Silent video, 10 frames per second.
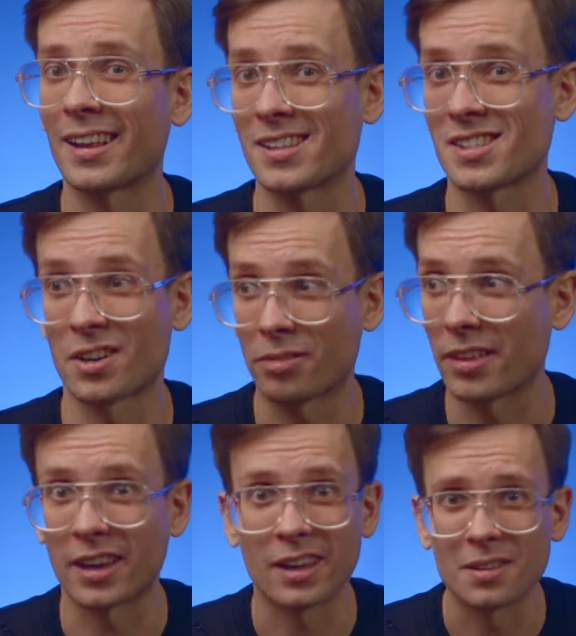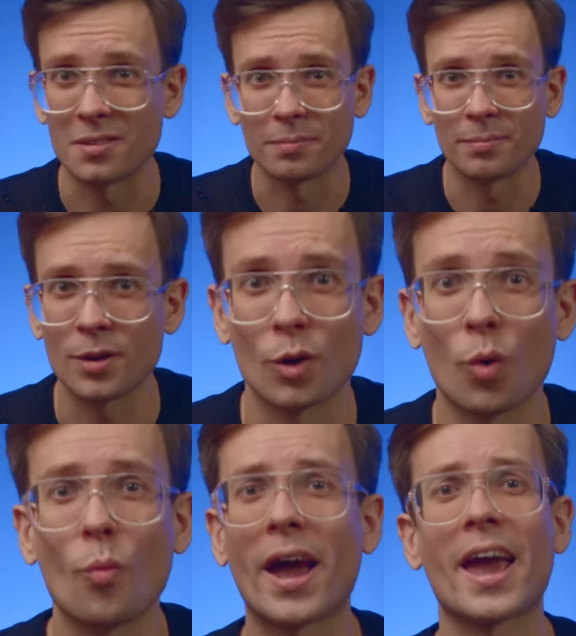and I start thinking, no
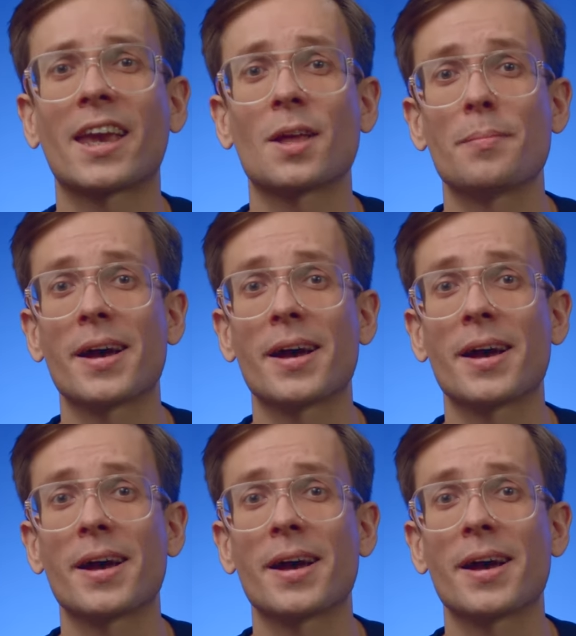way I can